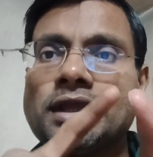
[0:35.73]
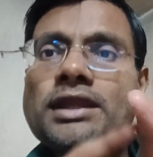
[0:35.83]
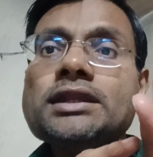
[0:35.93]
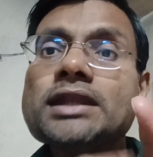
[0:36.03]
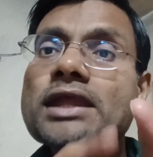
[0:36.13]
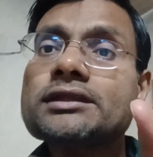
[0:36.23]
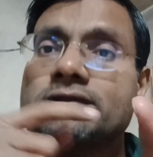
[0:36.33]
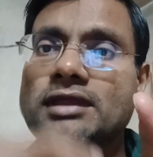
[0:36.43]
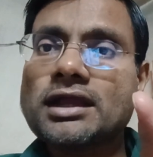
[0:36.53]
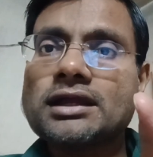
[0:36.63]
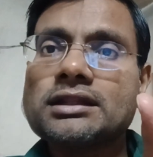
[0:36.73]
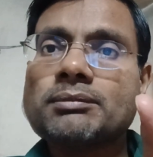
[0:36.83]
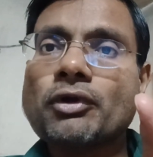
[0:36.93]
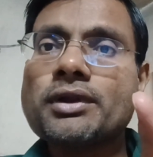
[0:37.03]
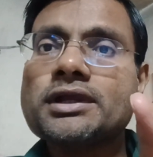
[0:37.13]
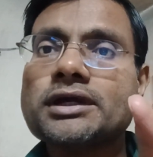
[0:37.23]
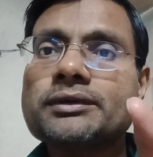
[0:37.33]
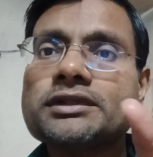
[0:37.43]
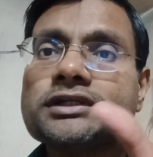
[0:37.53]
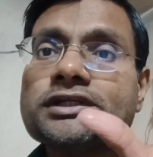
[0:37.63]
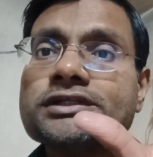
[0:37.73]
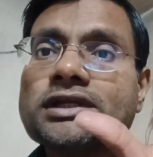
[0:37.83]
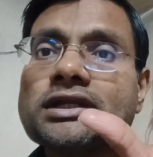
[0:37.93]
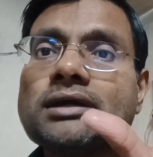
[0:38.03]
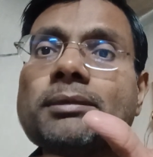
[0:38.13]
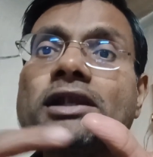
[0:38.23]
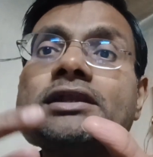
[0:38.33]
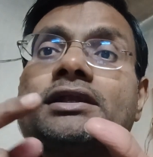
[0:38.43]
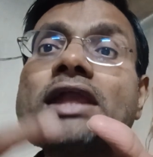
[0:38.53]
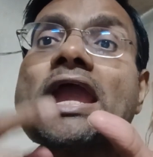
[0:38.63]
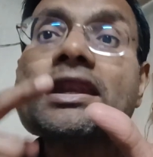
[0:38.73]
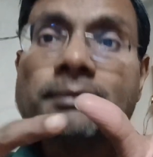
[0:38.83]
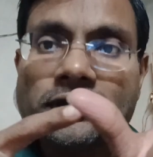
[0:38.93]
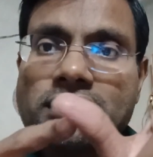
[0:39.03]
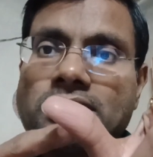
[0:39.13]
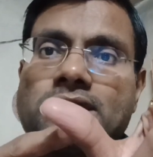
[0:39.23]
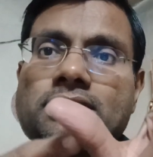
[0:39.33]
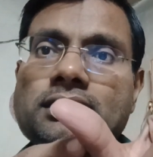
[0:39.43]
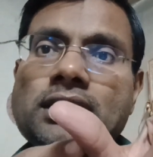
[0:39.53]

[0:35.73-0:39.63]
in next second the body covers the distance double 10 meter,